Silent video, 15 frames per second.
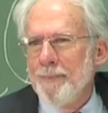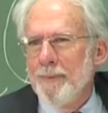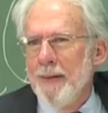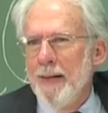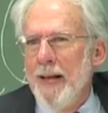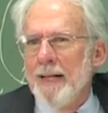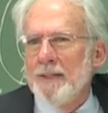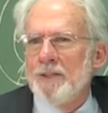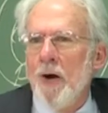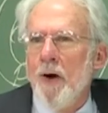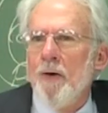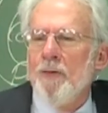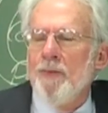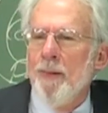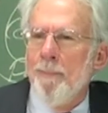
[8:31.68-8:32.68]
And so
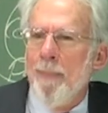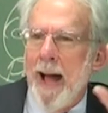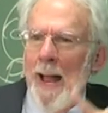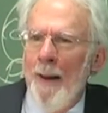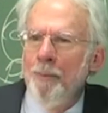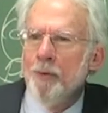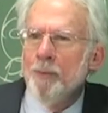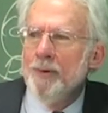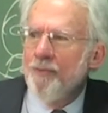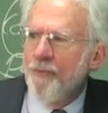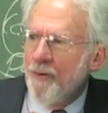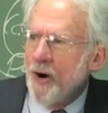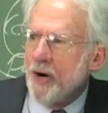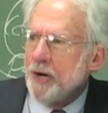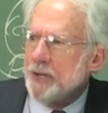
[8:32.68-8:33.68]
the Bible
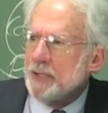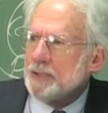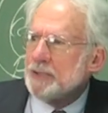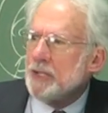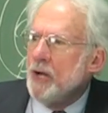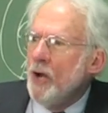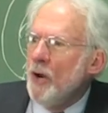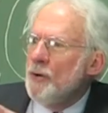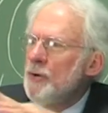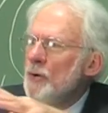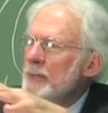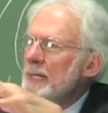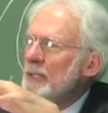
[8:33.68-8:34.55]
refers to this